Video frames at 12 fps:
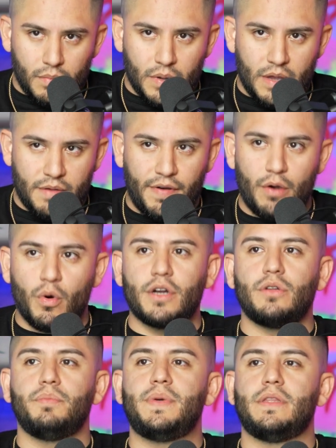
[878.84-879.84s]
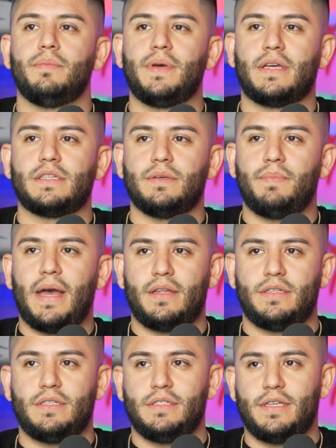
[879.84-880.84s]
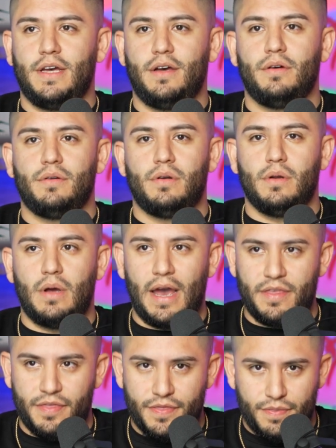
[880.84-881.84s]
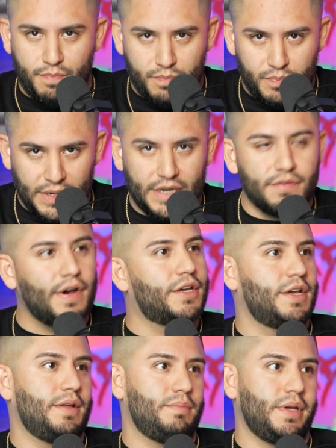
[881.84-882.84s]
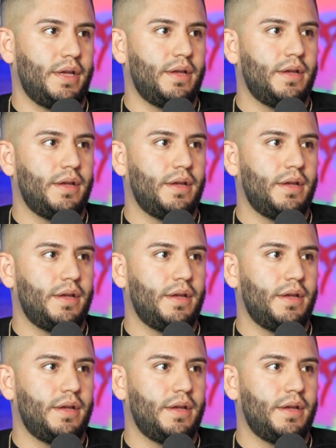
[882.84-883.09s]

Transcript: If I wanted to be the biggest and baddest in town, I believe I can be.